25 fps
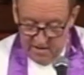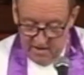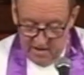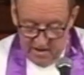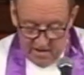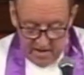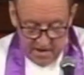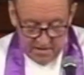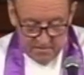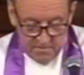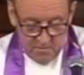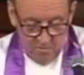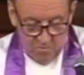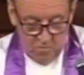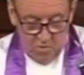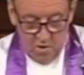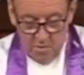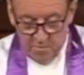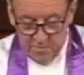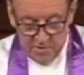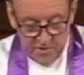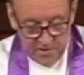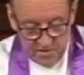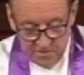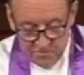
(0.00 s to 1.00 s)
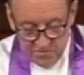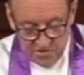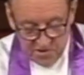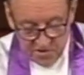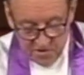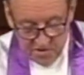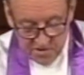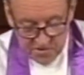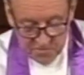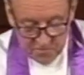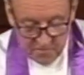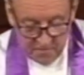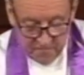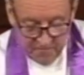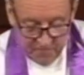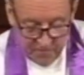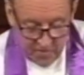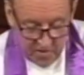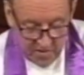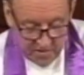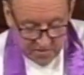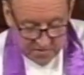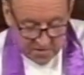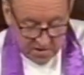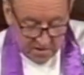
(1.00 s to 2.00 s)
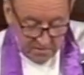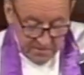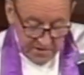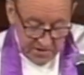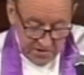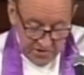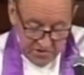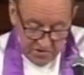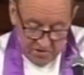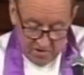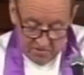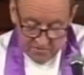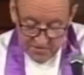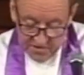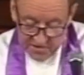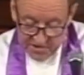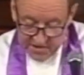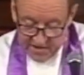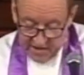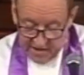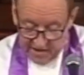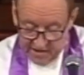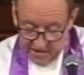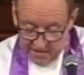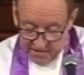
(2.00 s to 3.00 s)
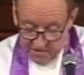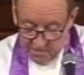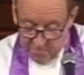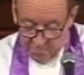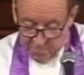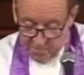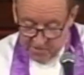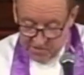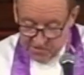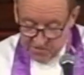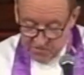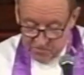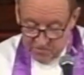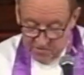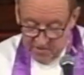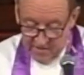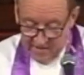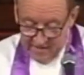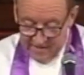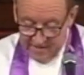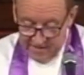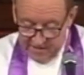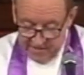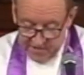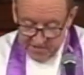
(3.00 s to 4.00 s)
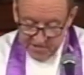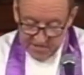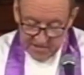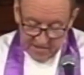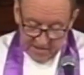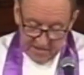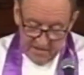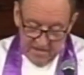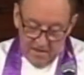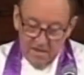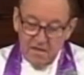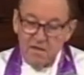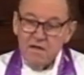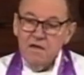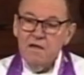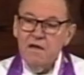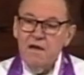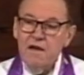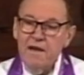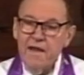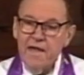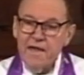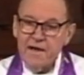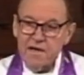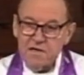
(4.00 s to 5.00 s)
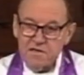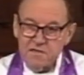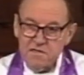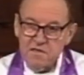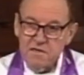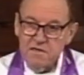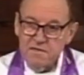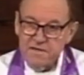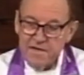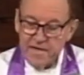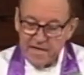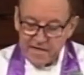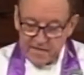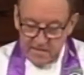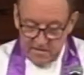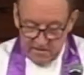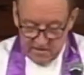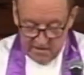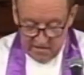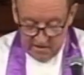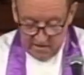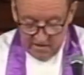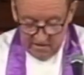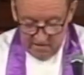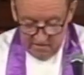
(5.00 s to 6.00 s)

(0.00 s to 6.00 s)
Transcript: and the woman who's just referred to in John's second epistle as the elect lady.